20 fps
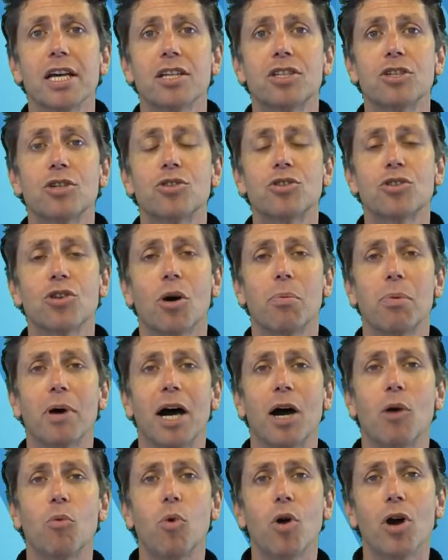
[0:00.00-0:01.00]
to stop
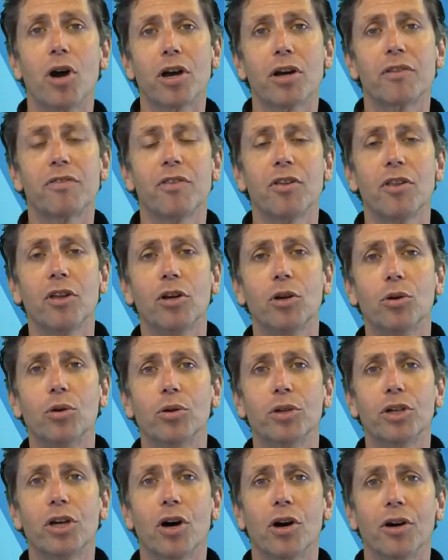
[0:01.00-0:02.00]
our work for the
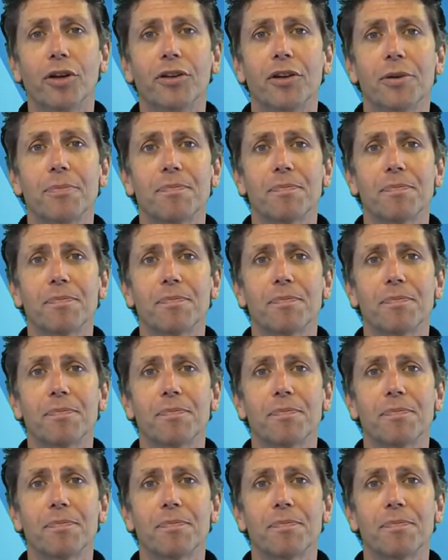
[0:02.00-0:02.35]
Lord God.